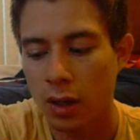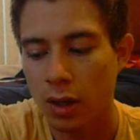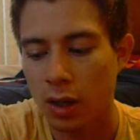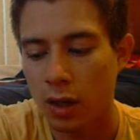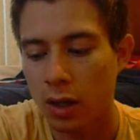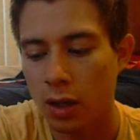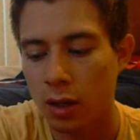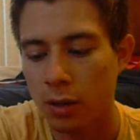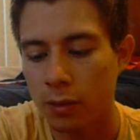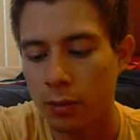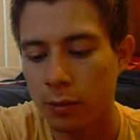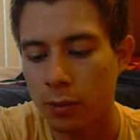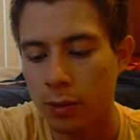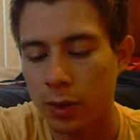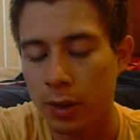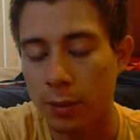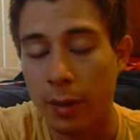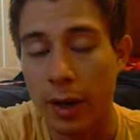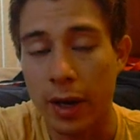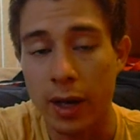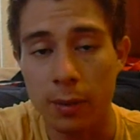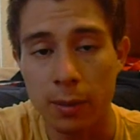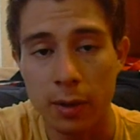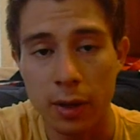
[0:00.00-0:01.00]
um, in
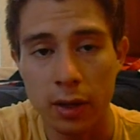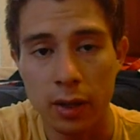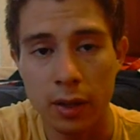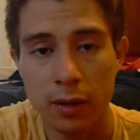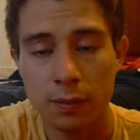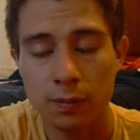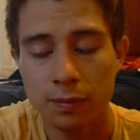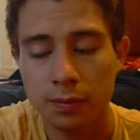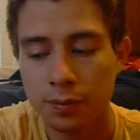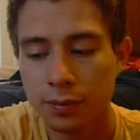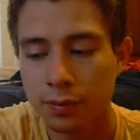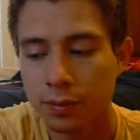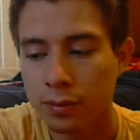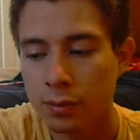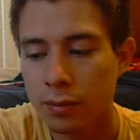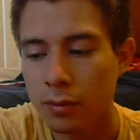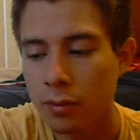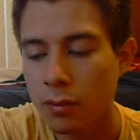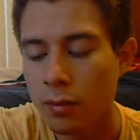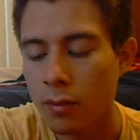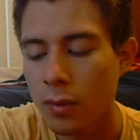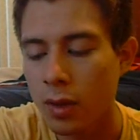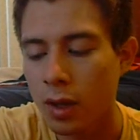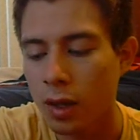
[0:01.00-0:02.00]
my opinion.
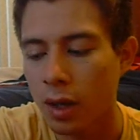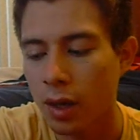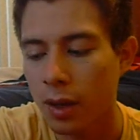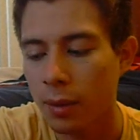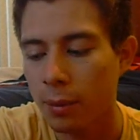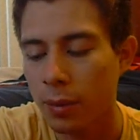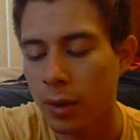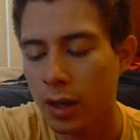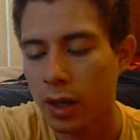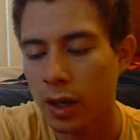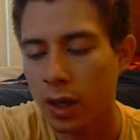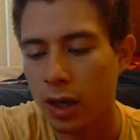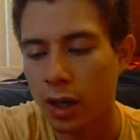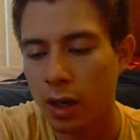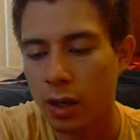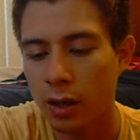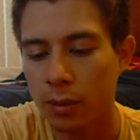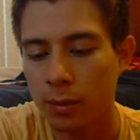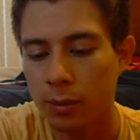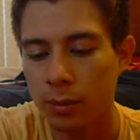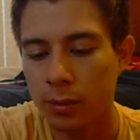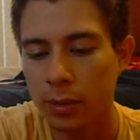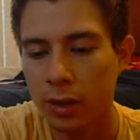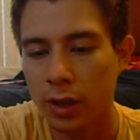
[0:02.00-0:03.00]
But,
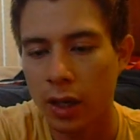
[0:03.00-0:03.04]
um,